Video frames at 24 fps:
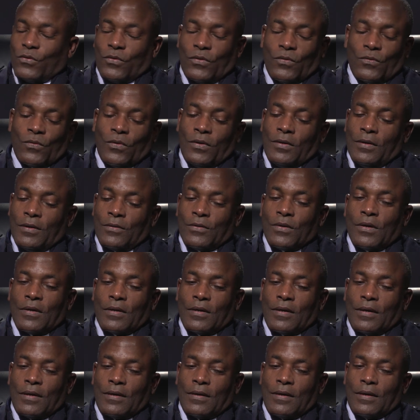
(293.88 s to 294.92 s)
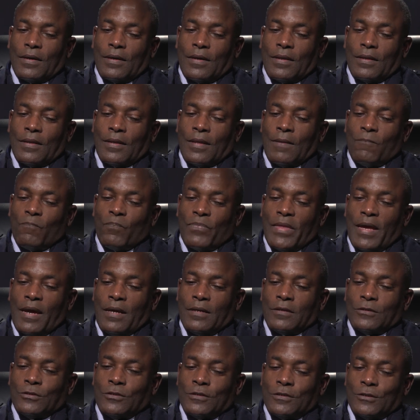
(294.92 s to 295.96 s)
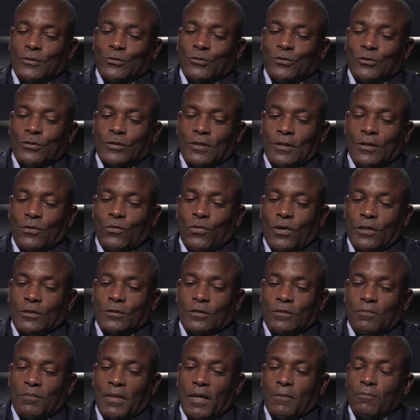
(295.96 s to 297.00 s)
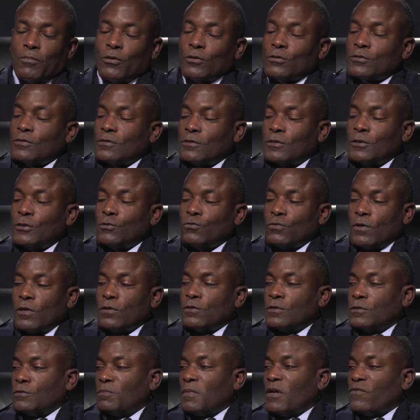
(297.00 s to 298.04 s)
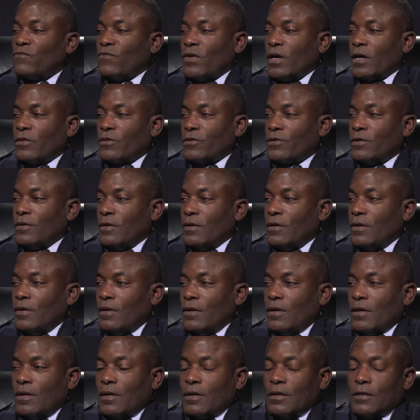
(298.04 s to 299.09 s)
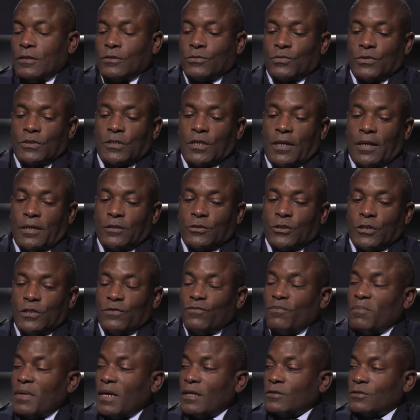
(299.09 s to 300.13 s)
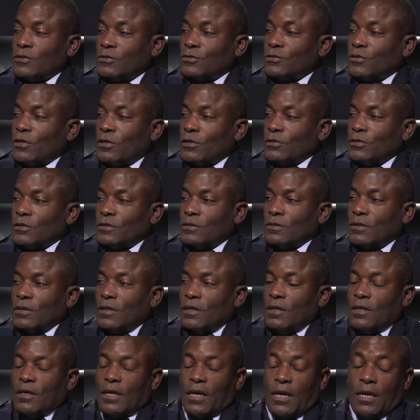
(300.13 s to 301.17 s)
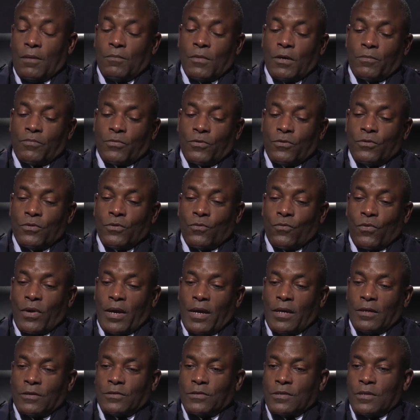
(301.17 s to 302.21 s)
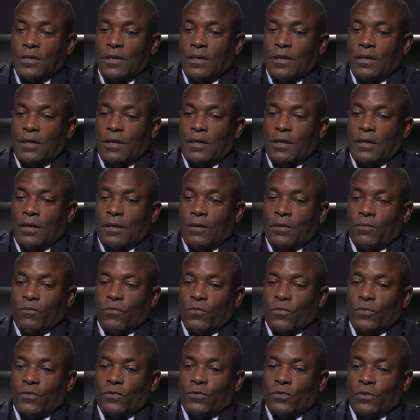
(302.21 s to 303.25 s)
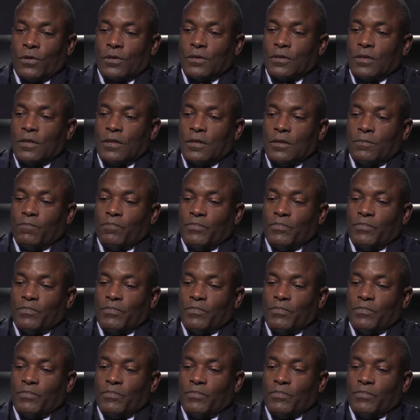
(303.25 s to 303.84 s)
Well, that is an interesting question. My personal hero is my father. He's a retired Chief Master Sergeant. He came up through the ranks during the